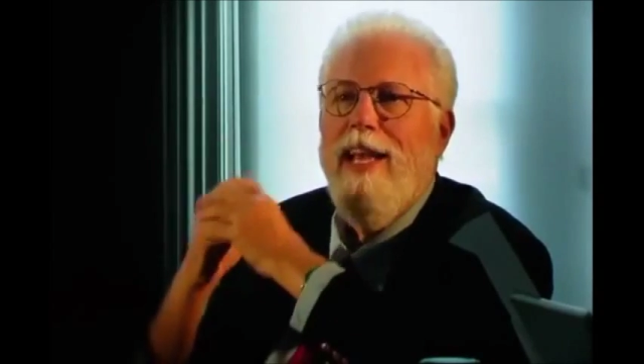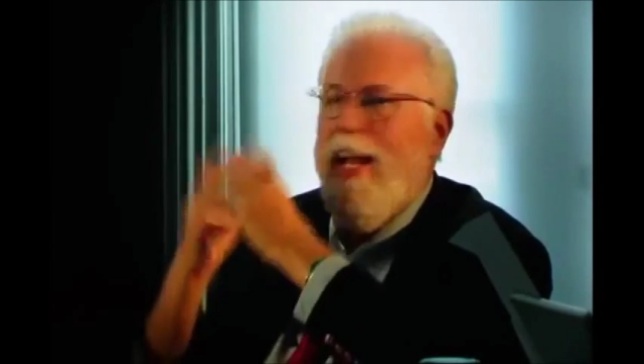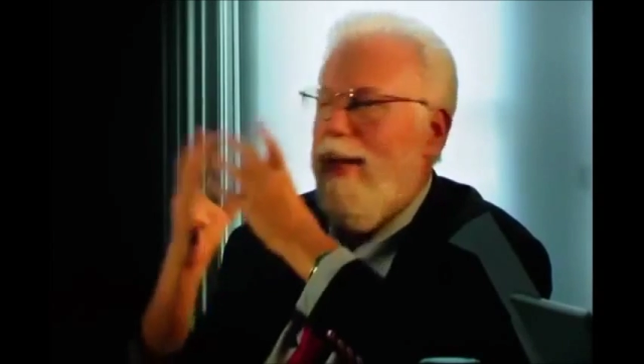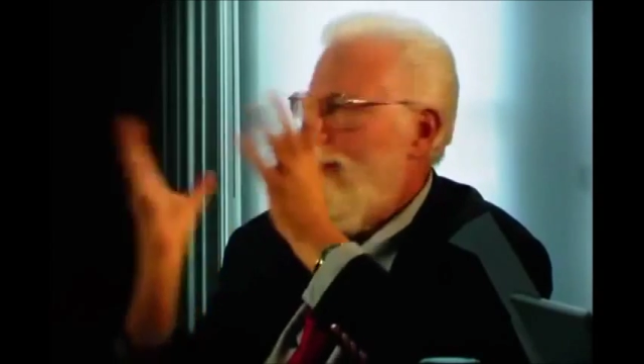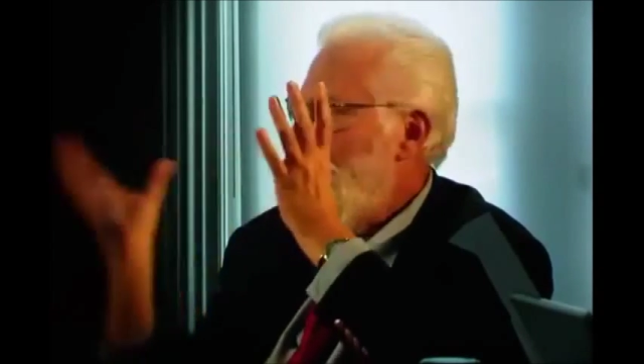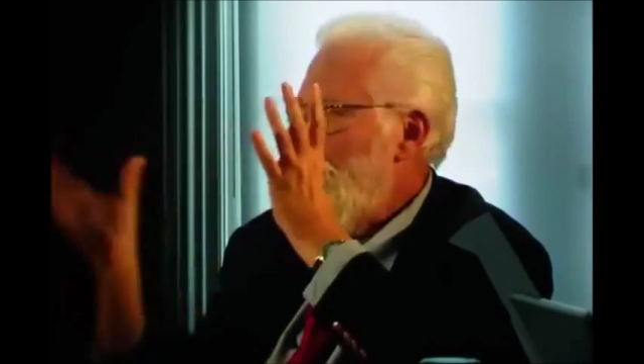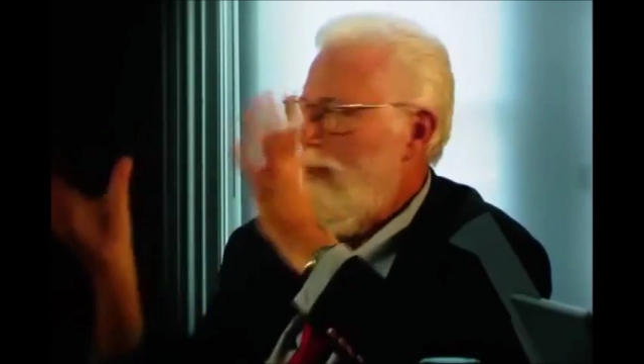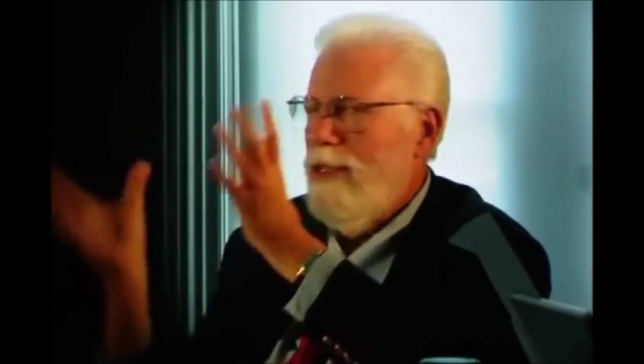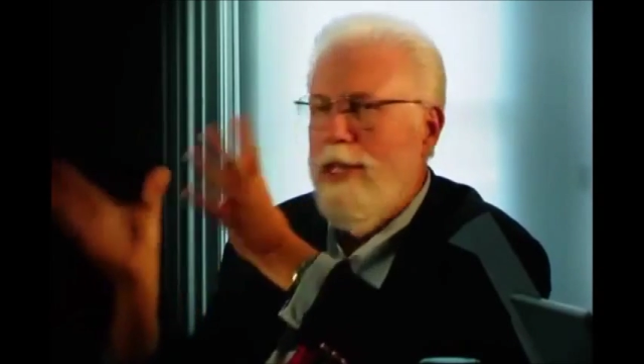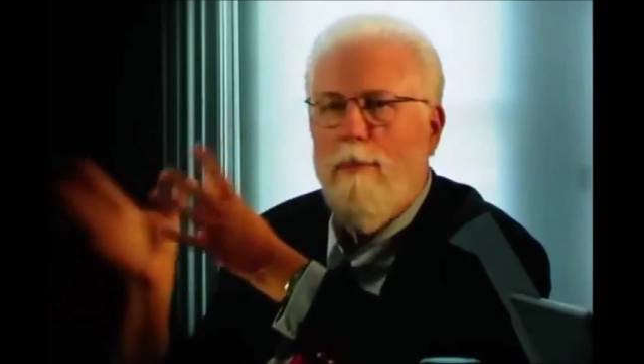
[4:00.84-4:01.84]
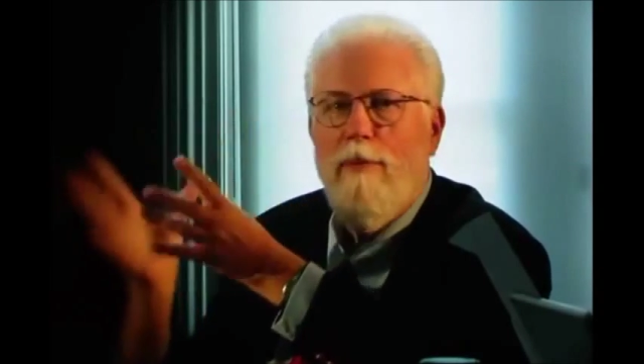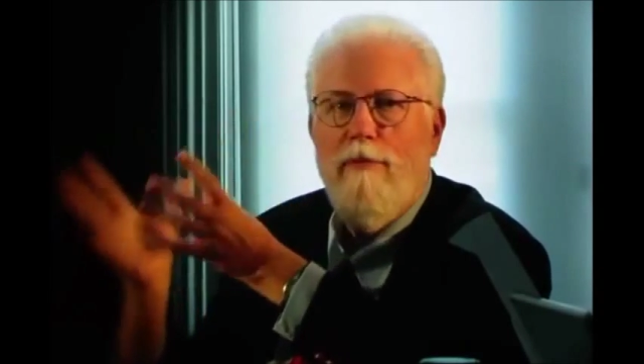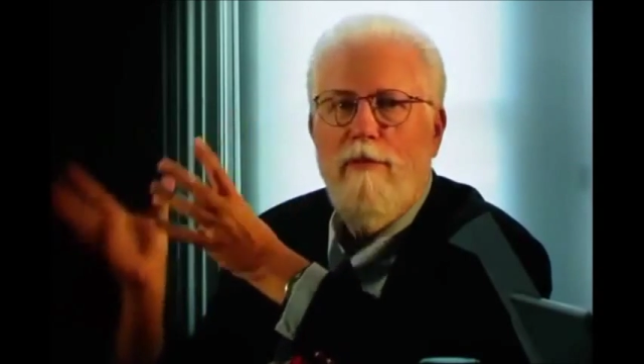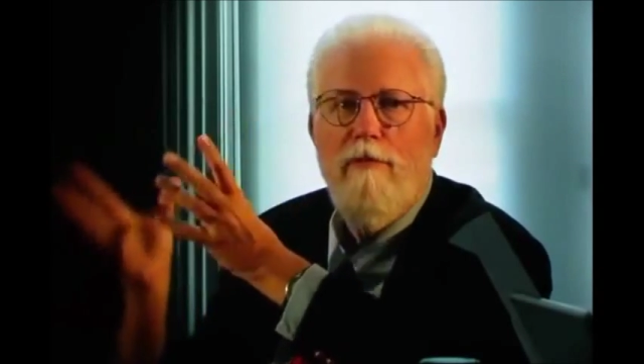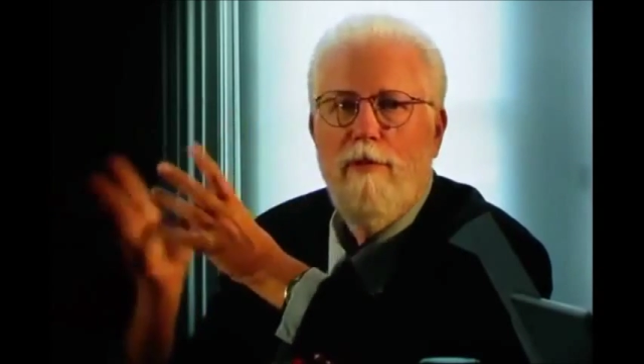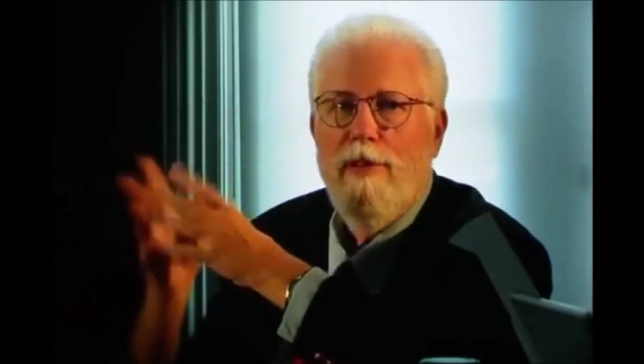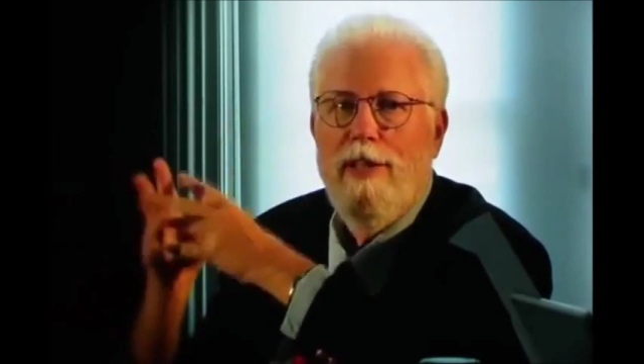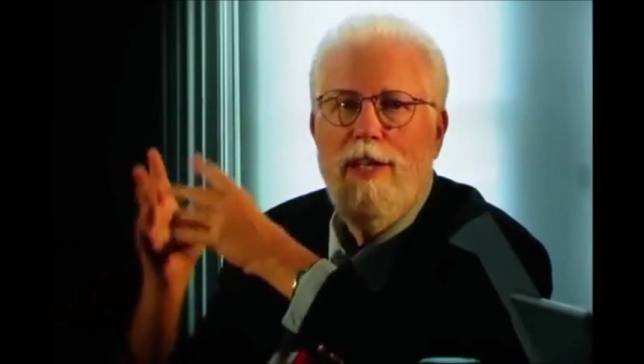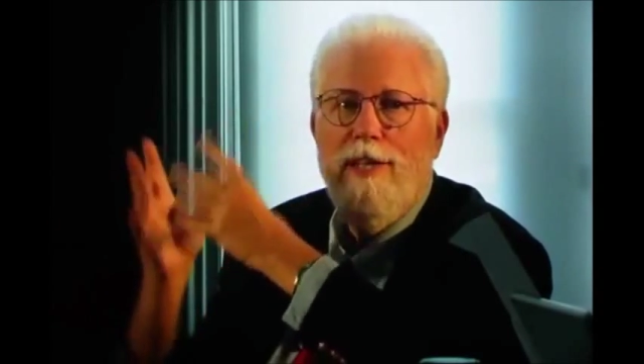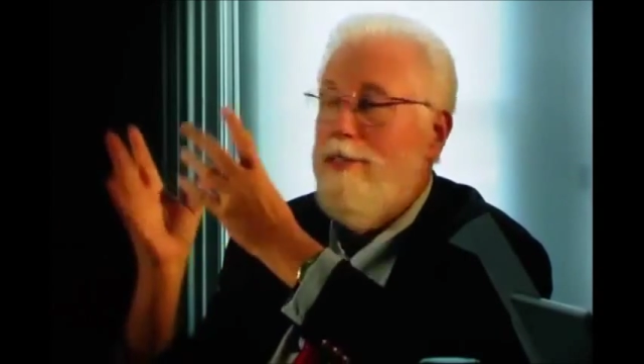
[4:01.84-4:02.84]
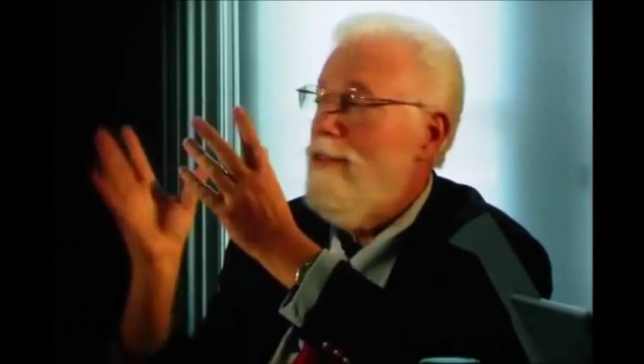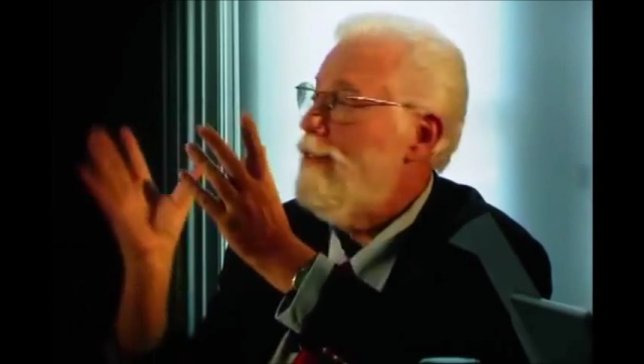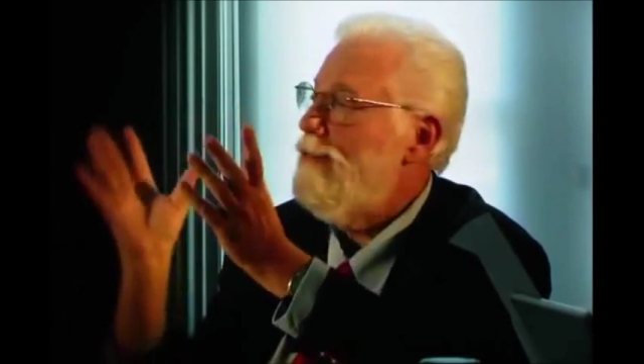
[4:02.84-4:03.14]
And the golden cup of her fornications